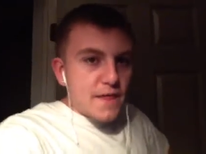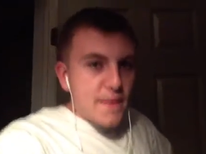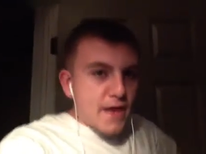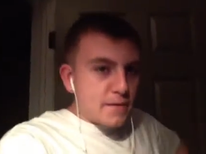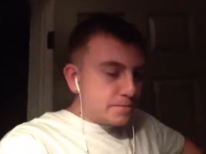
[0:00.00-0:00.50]

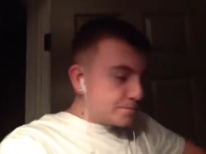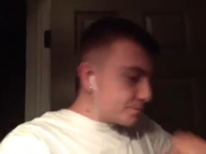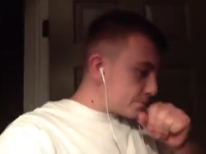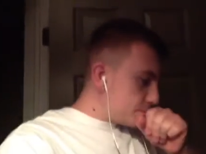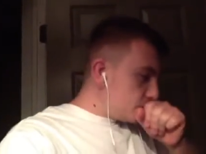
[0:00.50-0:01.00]
then,
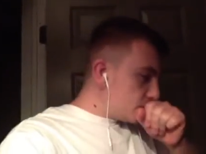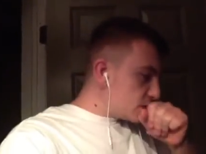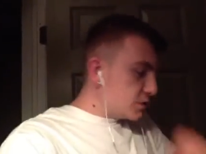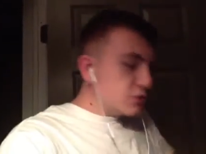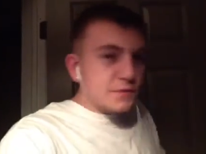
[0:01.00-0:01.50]

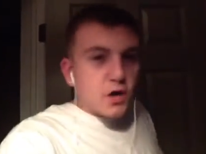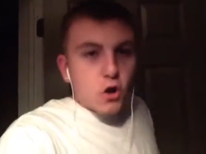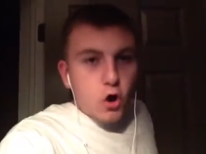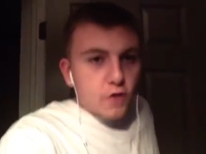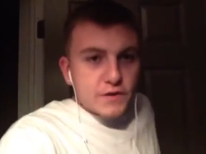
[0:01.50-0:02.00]
excuse me,
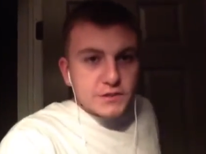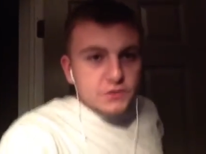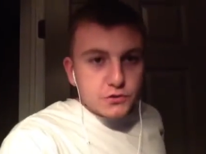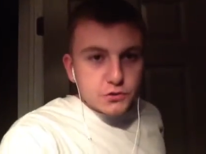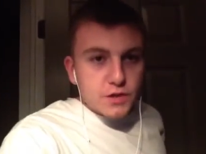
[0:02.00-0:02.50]
our offense
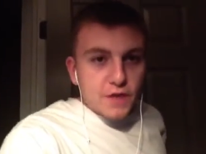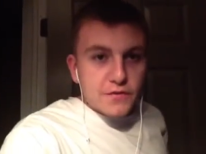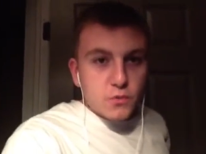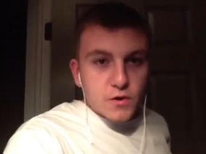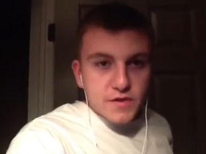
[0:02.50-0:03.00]
couldn't do
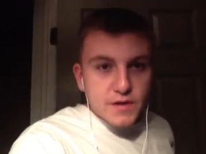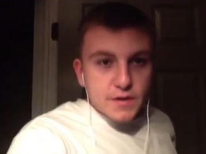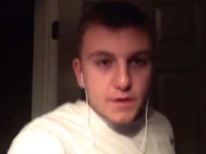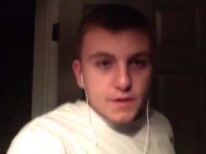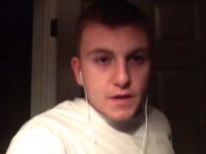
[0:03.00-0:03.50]
nothing with it.
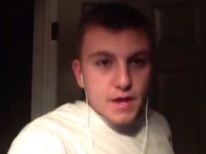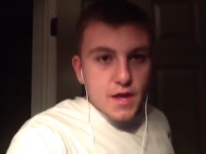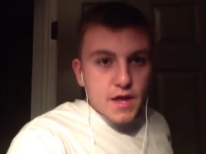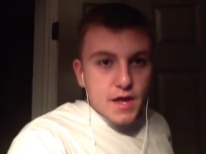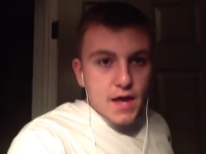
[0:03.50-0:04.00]

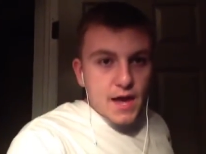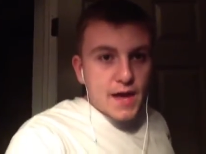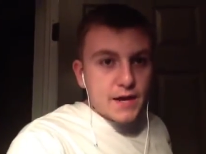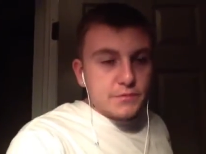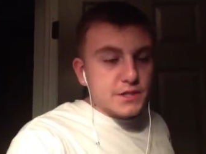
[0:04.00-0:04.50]

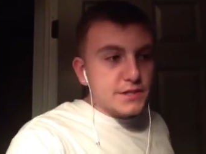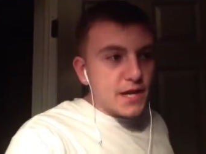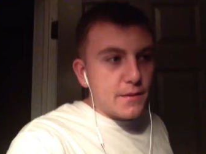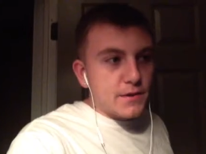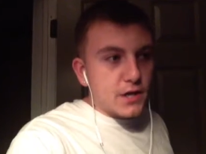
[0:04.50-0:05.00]
And it was like,
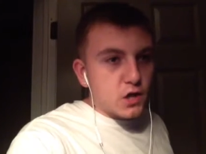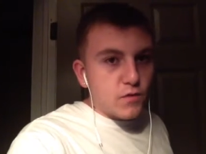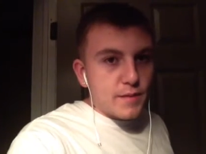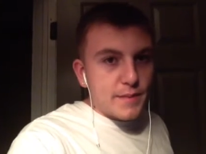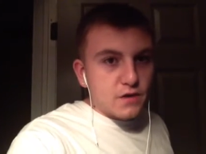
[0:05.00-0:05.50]
damn, we got to go
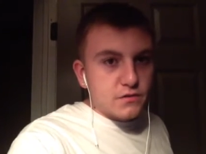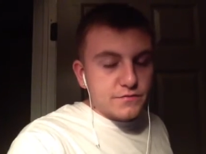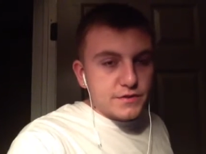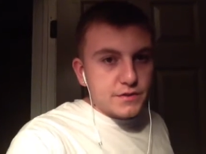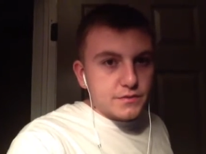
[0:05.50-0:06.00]
right back on the
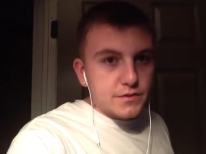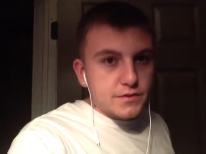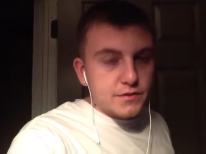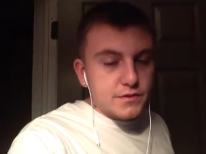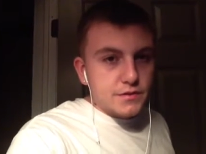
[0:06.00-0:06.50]
field.
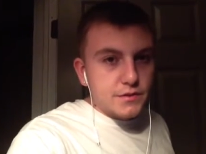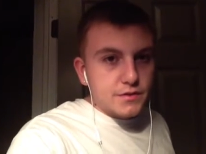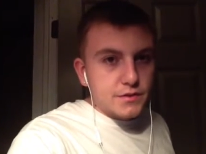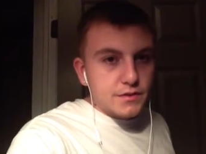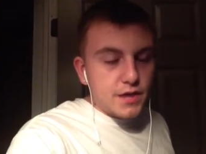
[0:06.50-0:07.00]

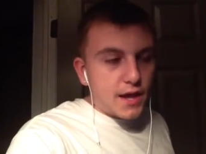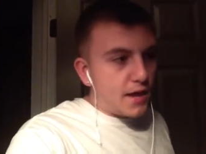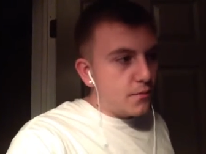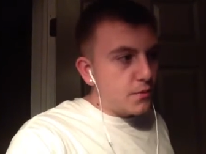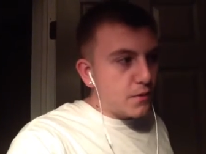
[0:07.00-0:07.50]

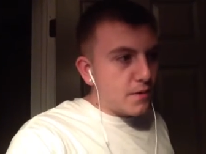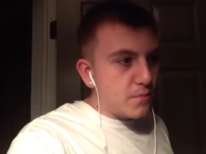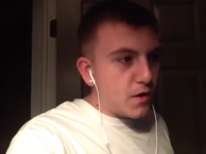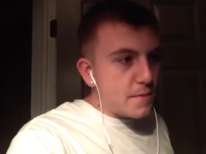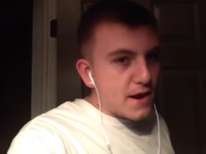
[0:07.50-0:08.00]
And we were
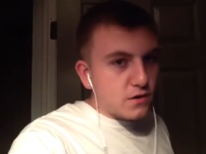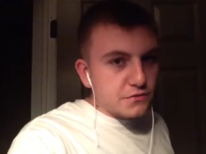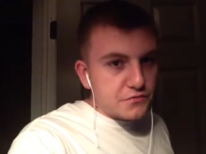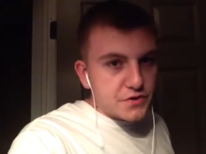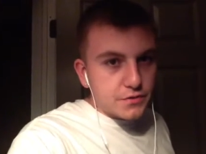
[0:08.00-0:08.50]
right back on
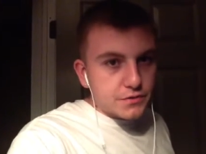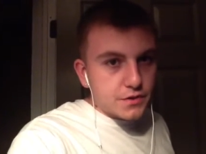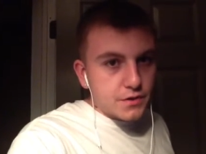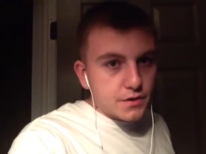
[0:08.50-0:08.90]
the field.